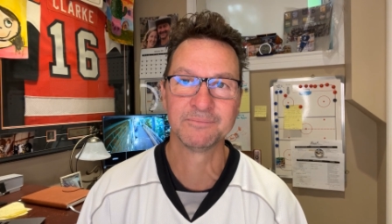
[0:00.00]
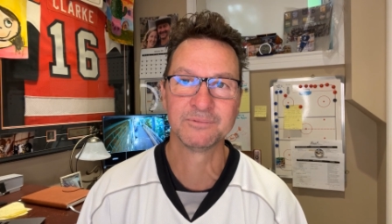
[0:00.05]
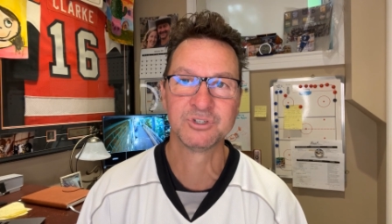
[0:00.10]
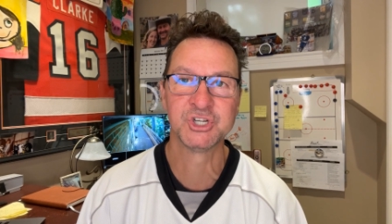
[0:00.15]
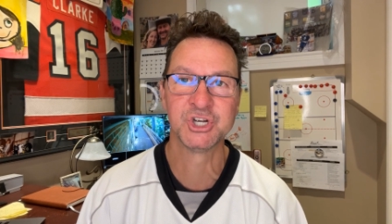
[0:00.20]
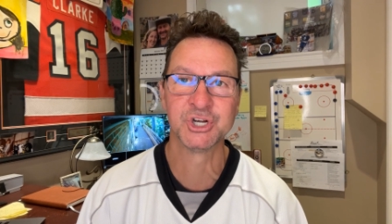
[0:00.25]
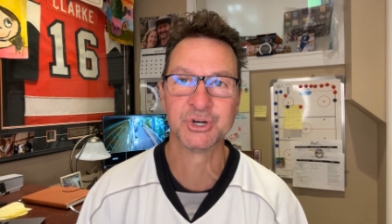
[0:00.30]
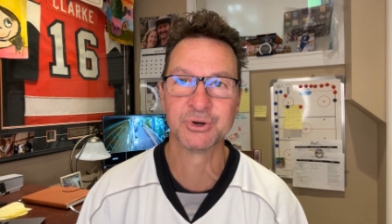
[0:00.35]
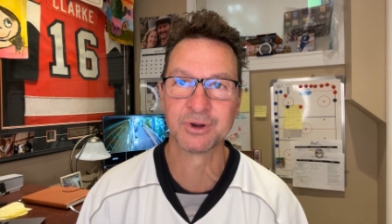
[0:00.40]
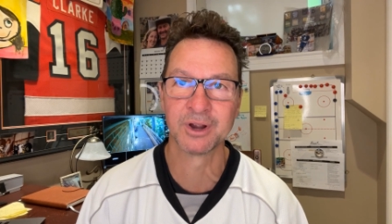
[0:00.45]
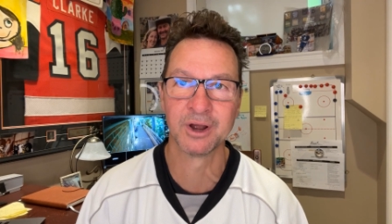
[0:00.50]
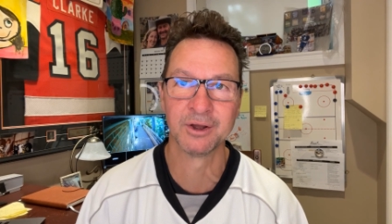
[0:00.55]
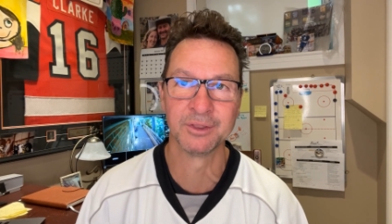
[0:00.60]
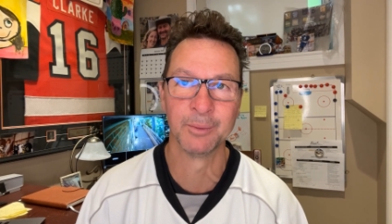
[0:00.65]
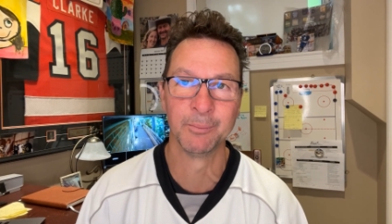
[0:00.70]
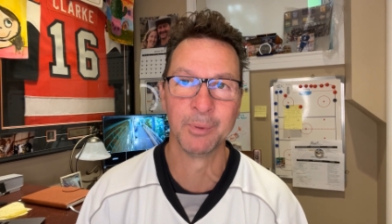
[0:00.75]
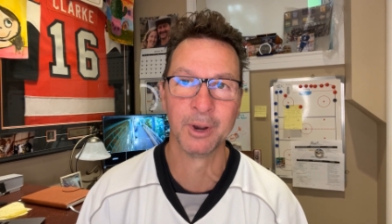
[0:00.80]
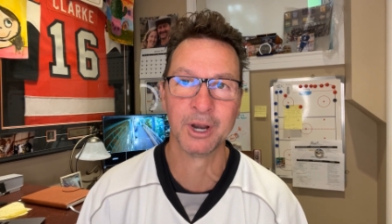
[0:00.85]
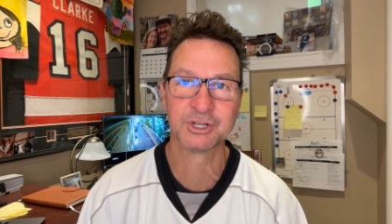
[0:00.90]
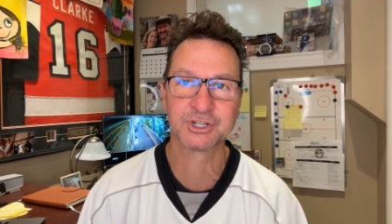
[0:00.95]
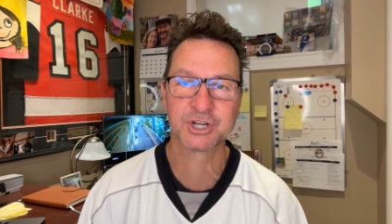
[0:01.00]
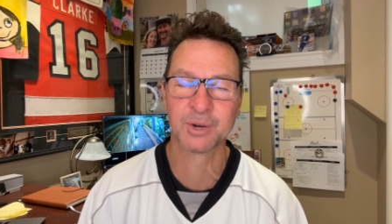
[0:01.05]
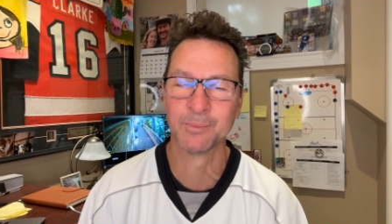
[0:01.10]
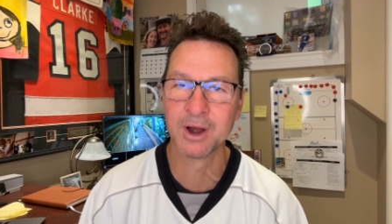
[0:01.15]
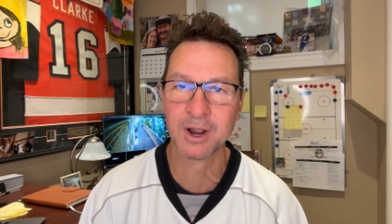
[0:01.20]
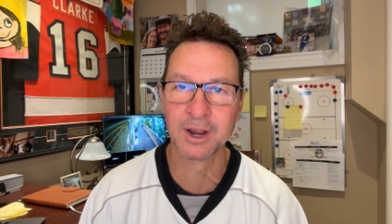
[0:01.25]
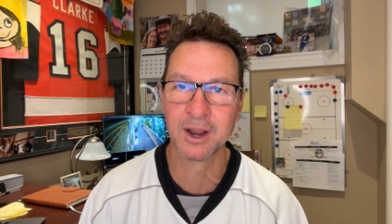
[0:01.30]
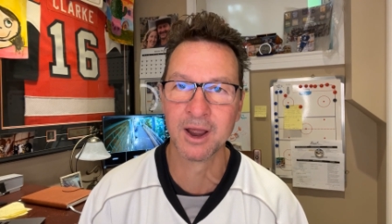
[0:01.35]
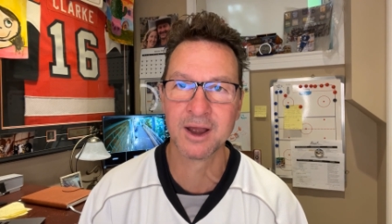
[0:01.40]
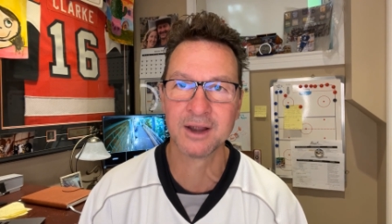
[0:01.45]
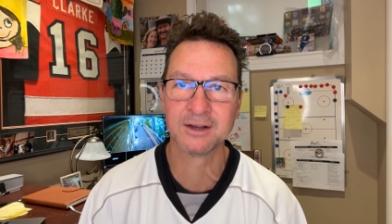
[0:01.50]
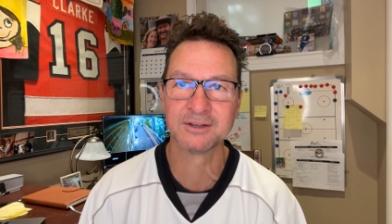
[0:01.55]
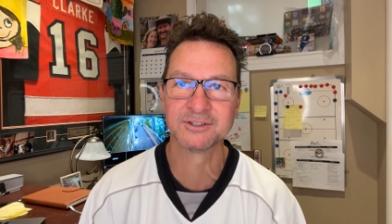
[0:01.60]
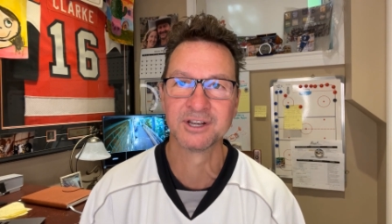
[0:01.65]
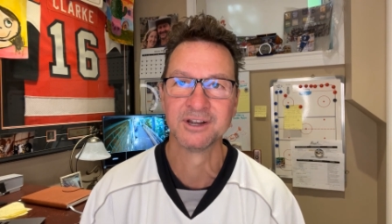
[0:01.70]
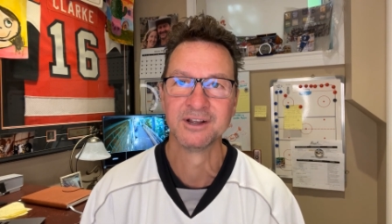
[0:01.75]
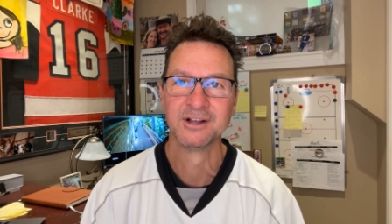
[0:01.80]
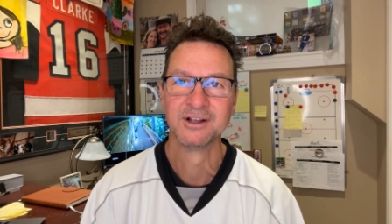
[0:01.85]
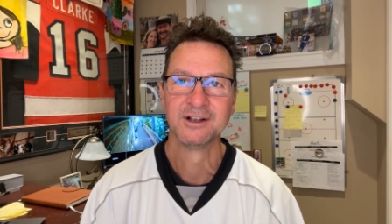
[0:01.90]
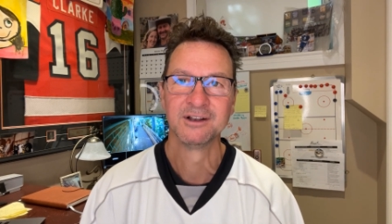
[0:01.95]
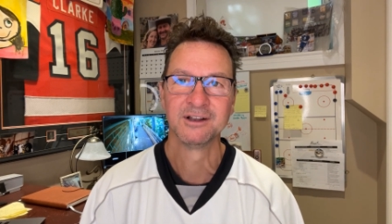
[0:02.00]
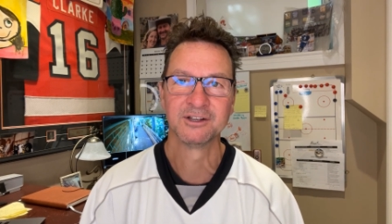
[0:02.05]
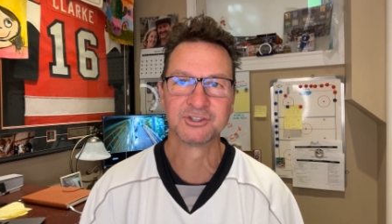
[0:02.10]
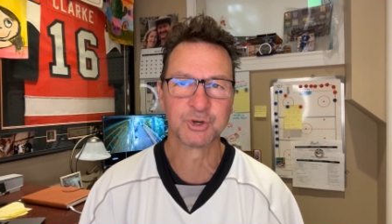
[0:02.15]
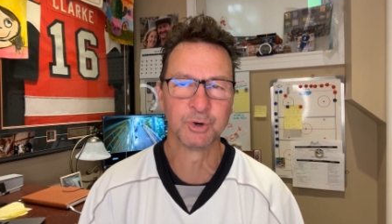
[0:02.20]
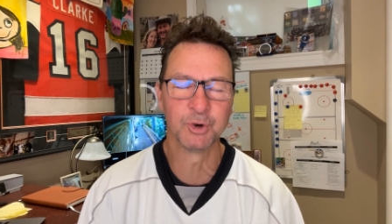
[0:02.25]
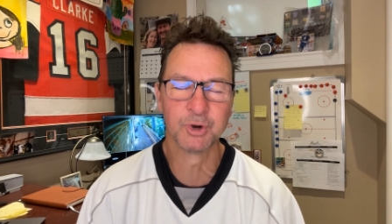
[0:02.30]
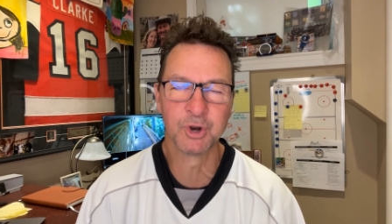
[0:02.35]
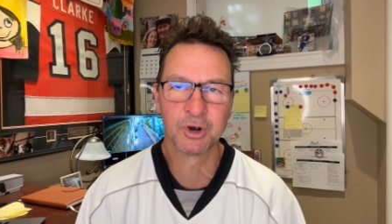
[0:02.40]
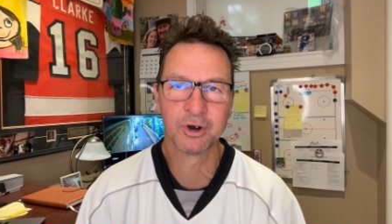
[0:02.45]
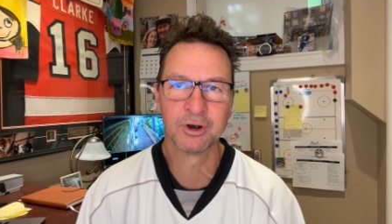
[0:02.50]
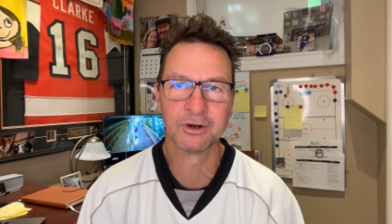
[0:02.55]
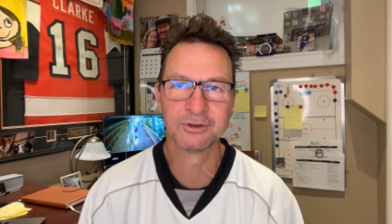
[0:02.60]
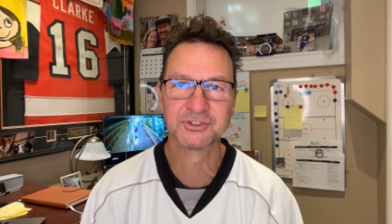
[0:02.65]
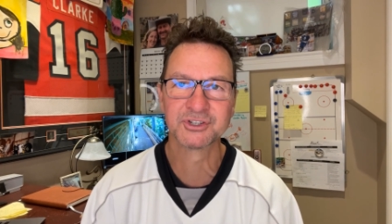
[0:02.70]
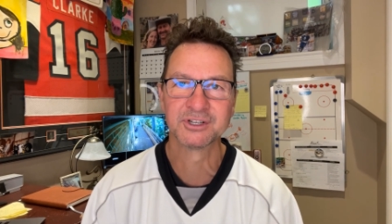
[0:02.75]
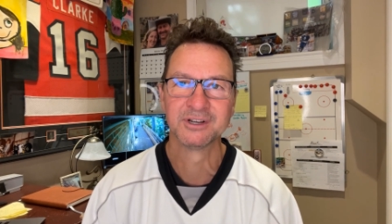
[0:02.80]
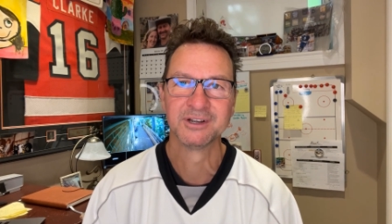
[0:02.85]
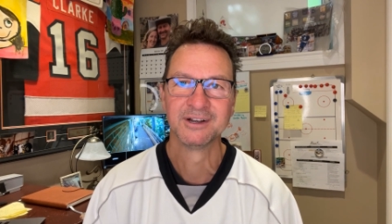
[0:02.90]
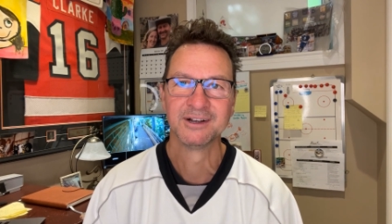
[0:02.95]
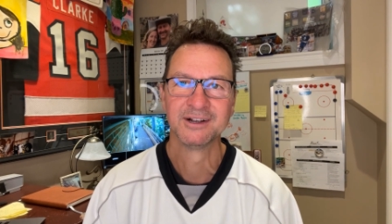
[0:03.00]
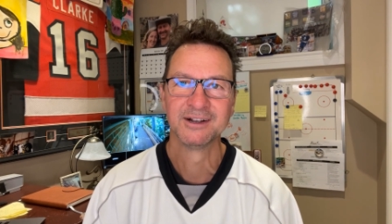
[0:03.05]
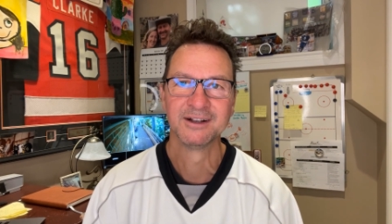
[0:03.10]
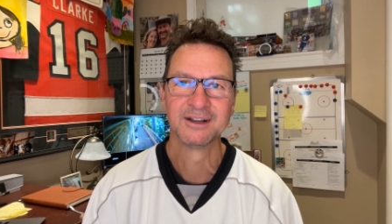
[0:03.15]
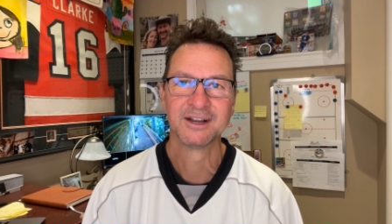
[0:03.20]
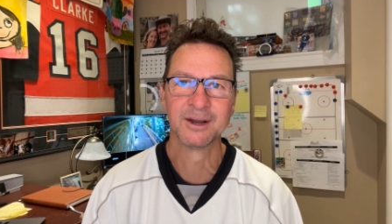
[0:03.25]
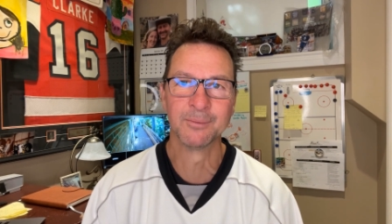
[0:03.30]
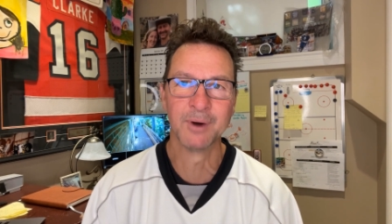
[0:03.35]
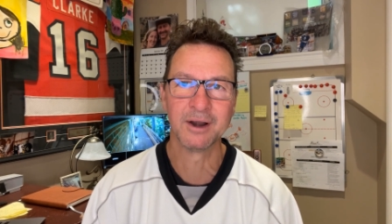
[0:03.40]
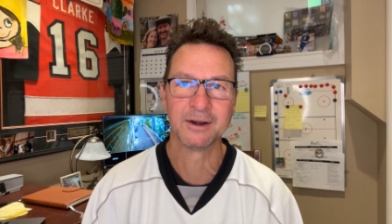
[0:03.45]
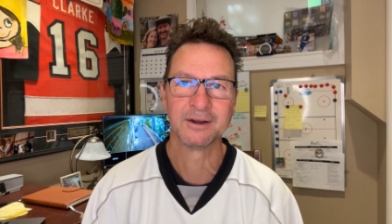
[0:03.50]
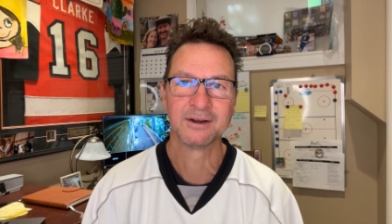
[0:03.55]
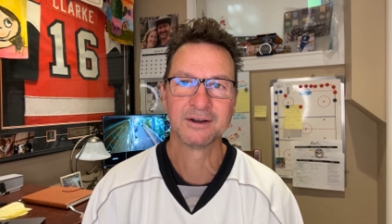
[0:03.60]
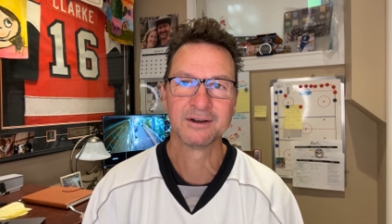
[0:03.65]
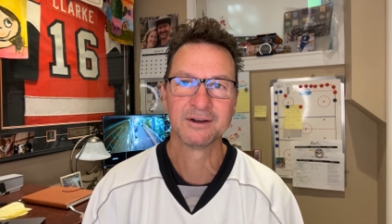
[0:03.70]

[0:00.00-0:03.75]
Cheering on the bench. Come on, guys. Let's go, girls. Come on.